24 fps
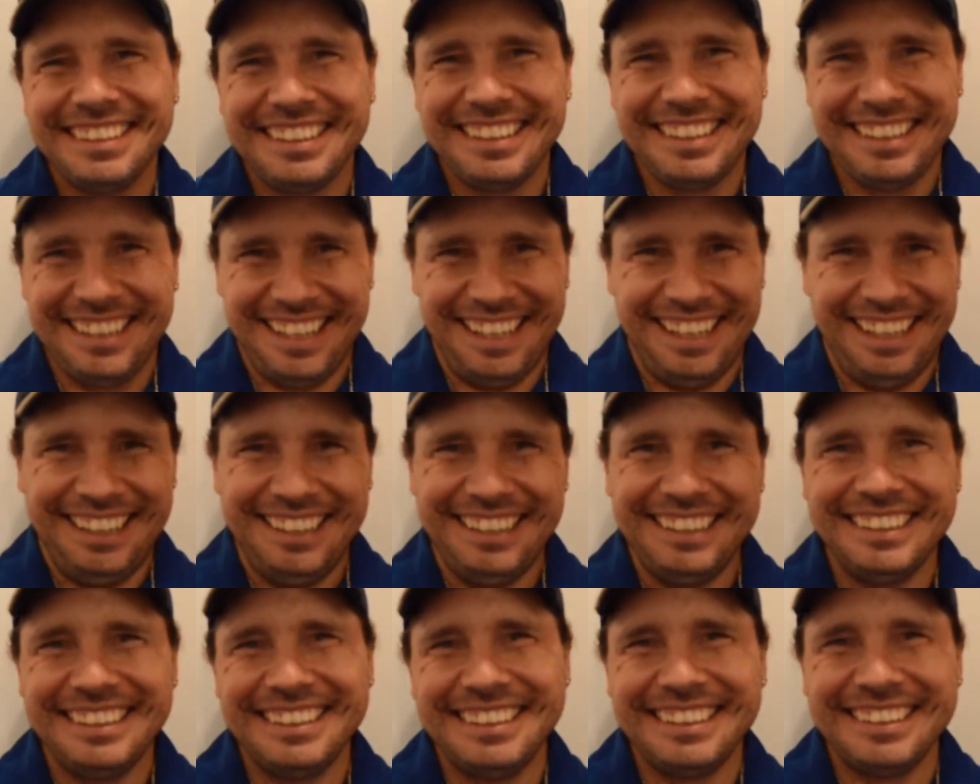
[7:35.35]
Yeah.
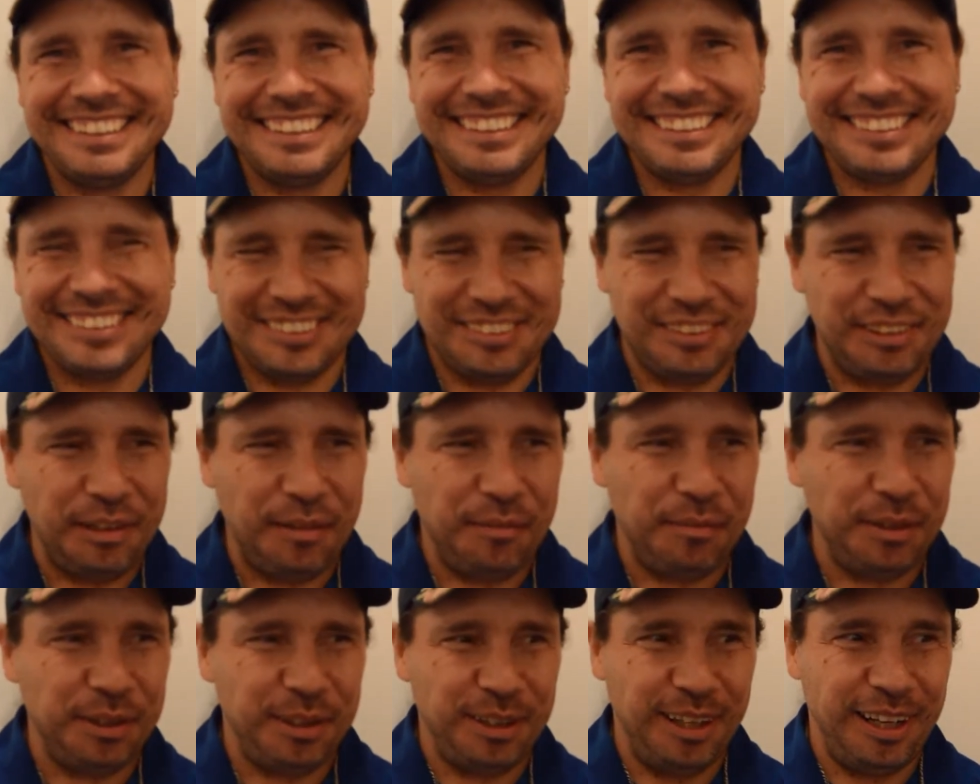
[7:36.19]
Don't even
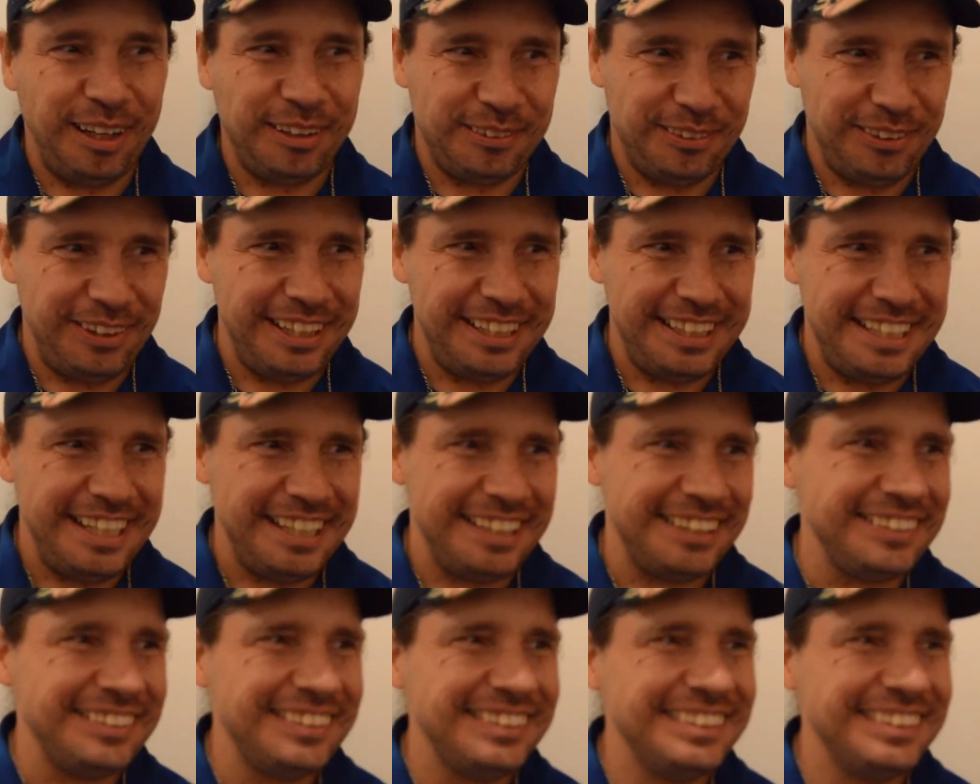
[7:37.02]
be a log right now.